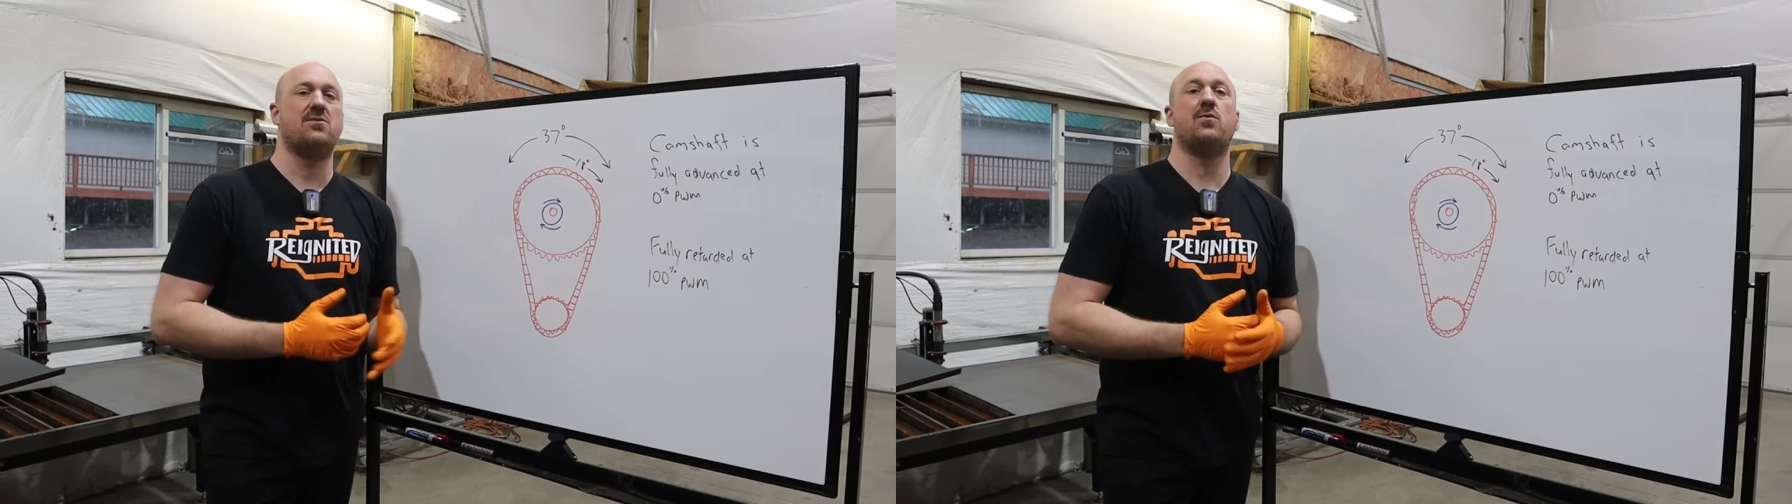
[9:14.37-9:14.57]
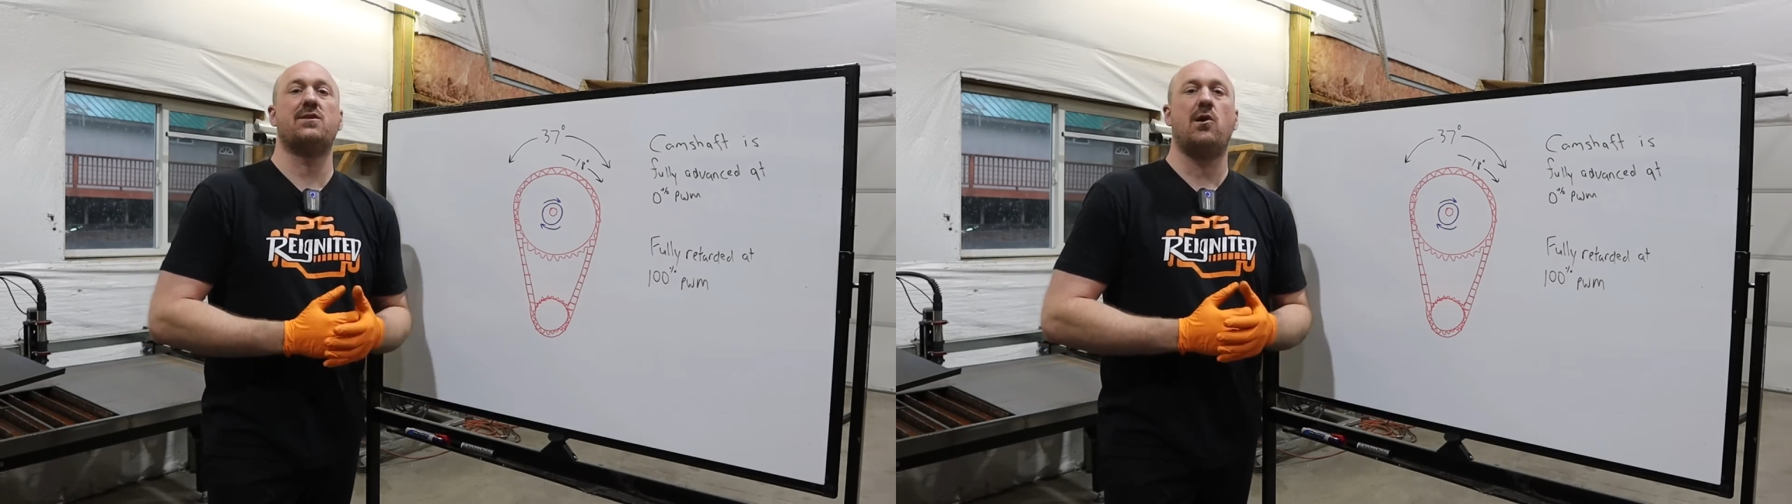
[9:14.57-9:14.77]

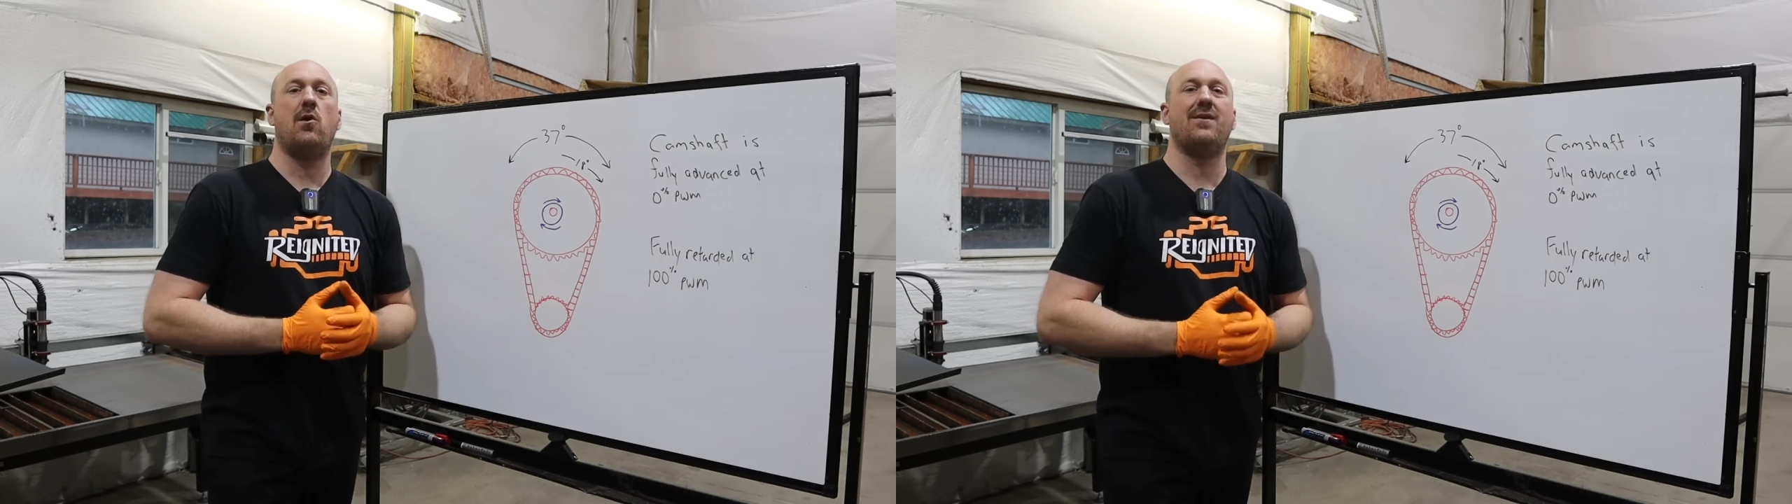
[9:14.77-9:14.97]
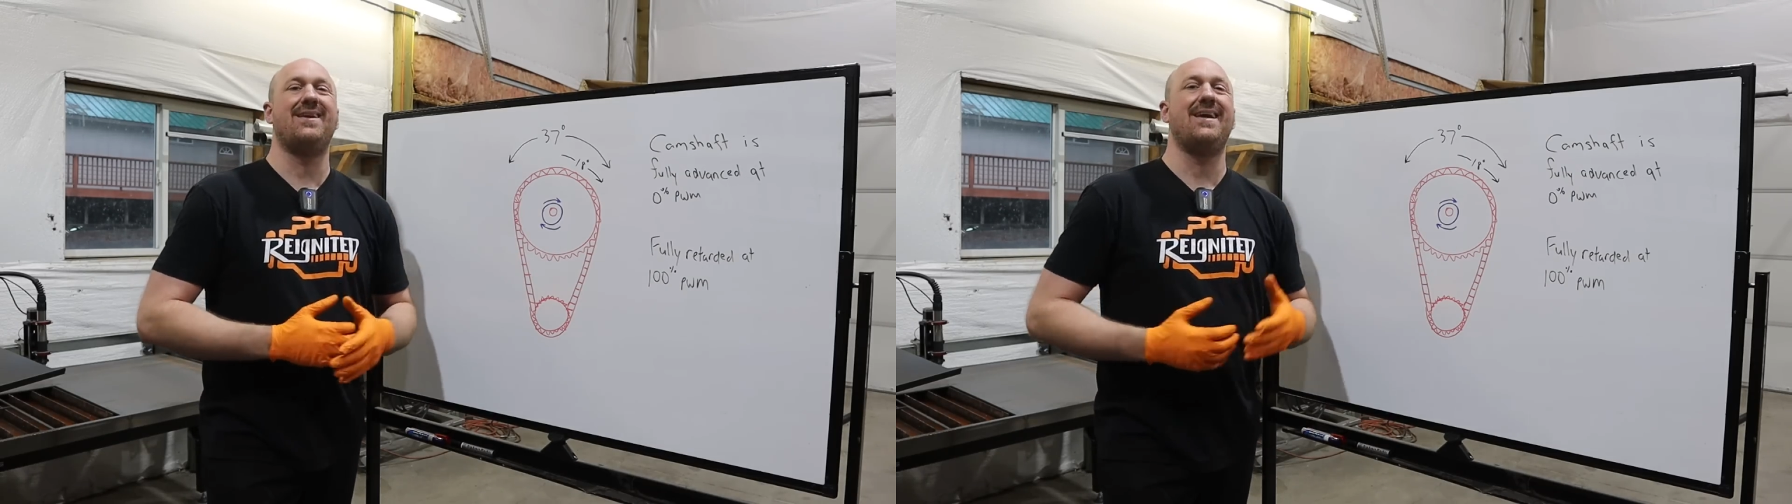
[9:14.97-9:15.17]
is what's
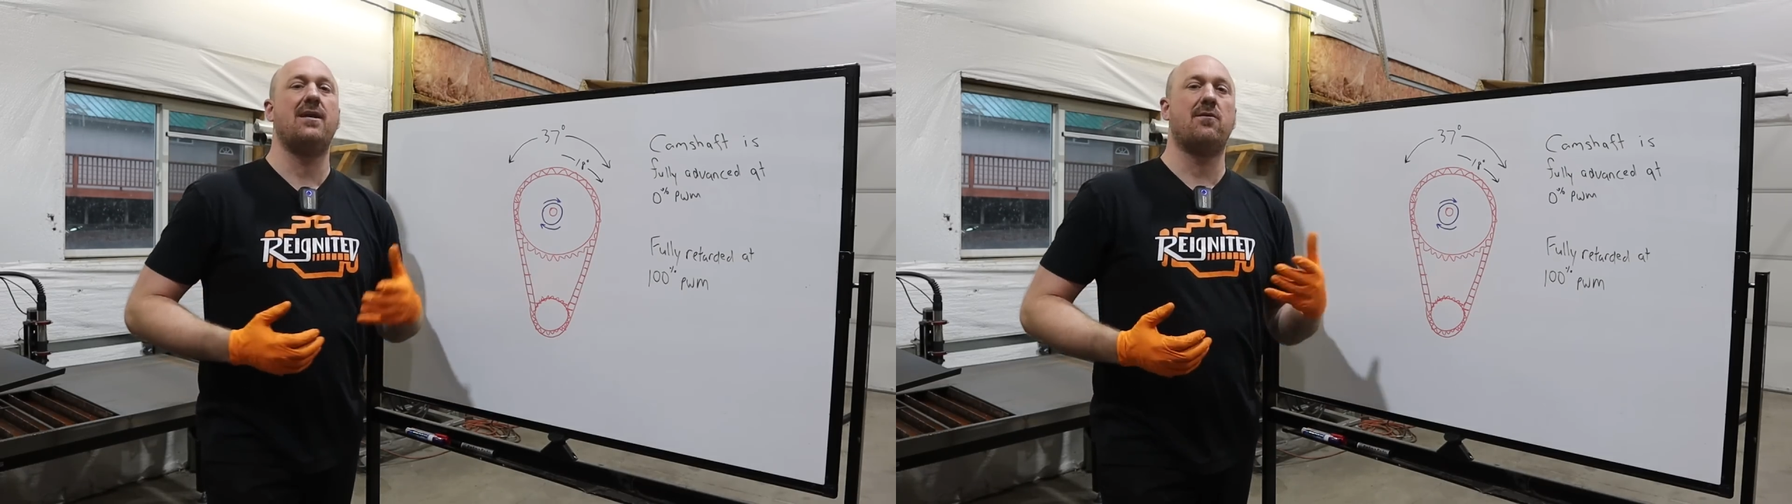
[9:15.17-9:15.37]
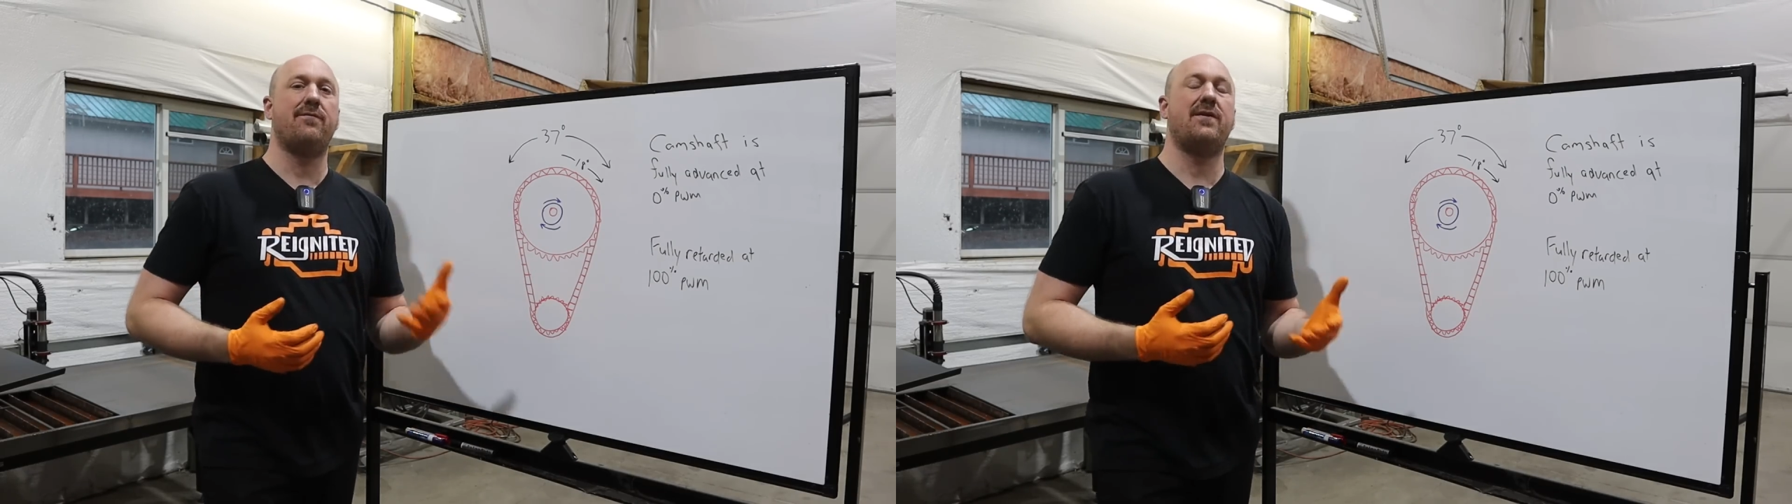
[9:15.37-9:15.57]
called an
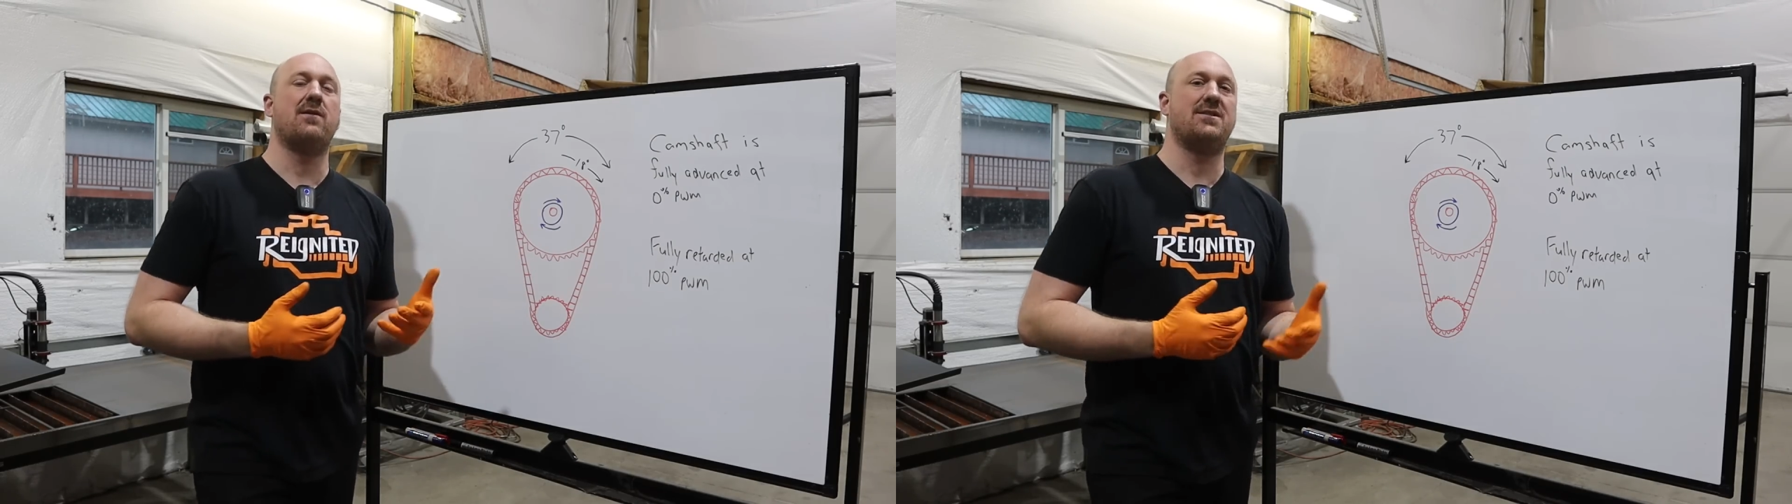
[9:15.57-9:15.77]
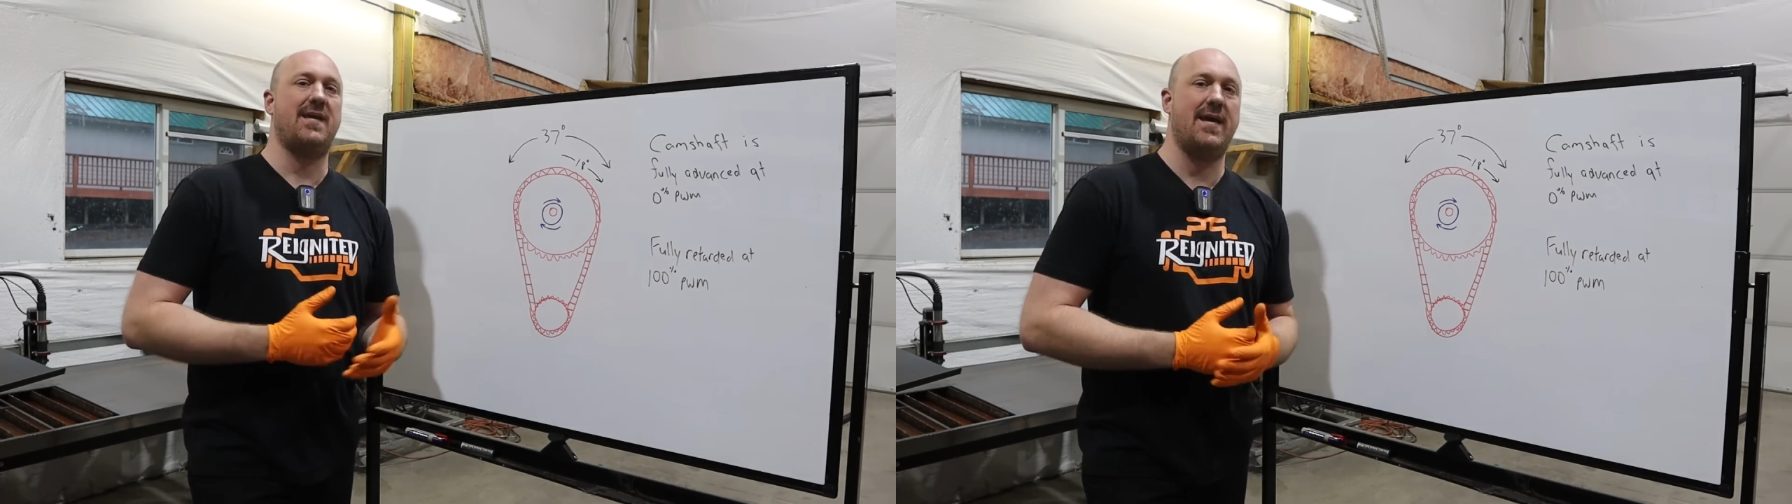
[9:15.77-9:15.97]

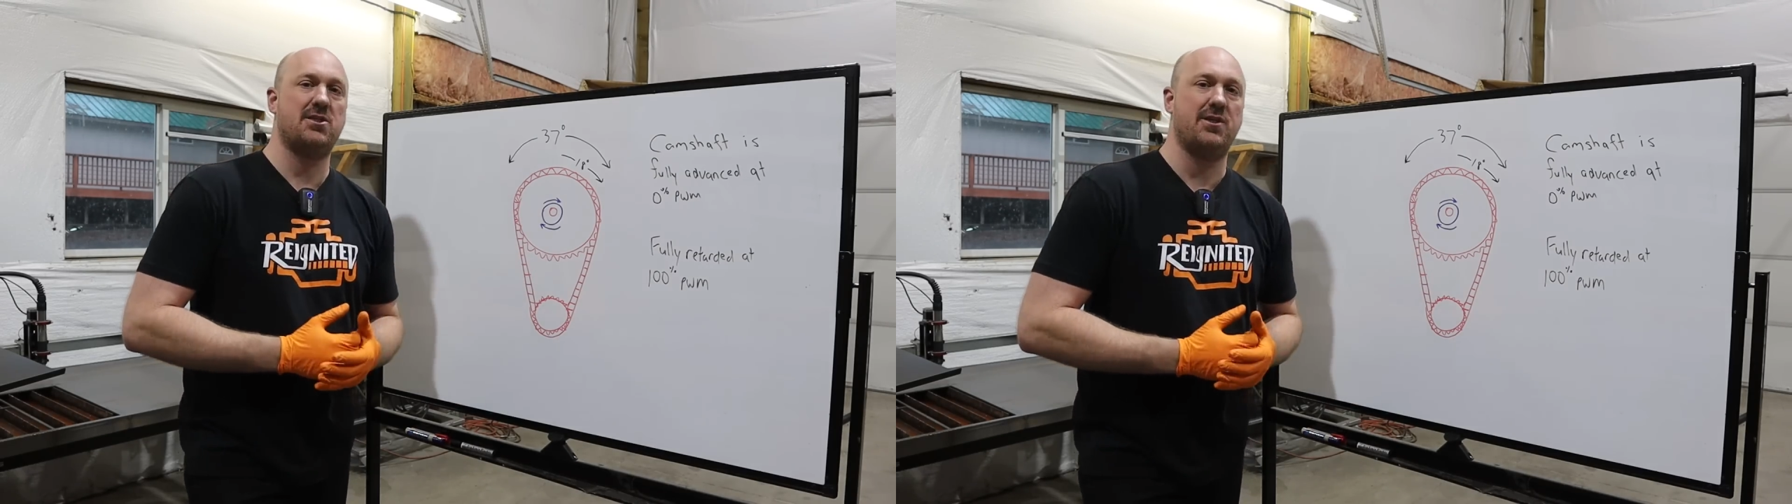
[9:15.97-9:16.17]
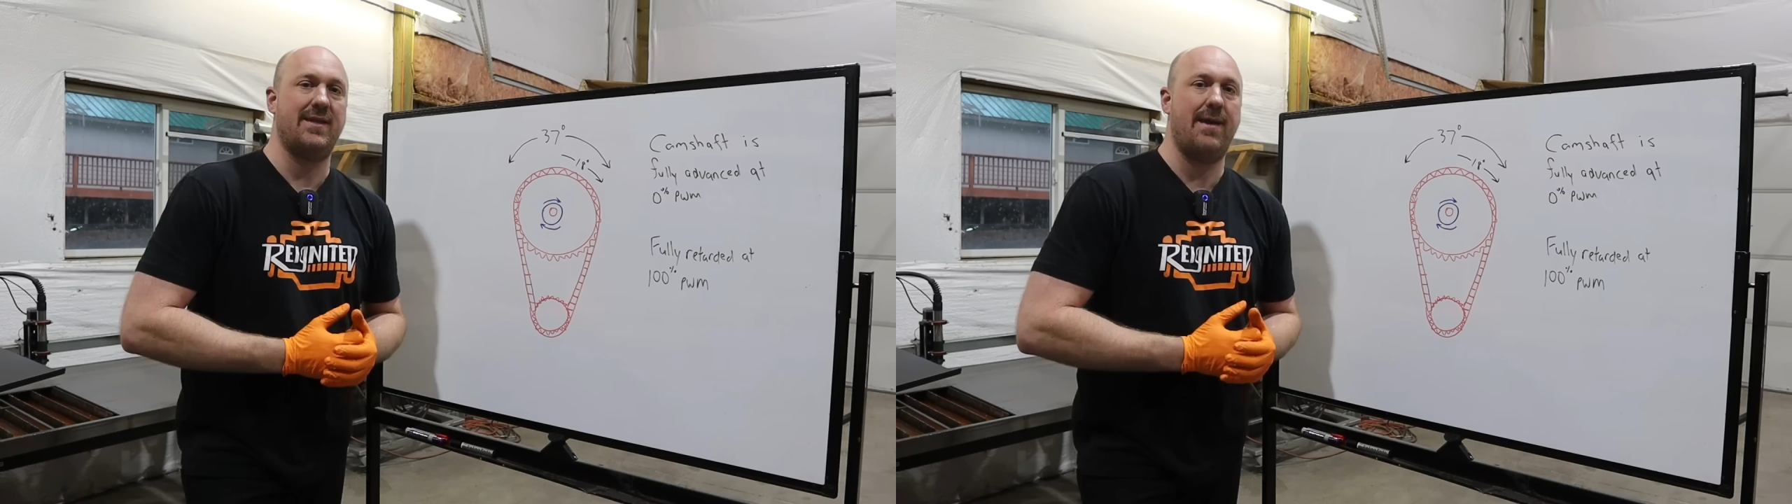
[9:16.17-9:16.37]
interference engine.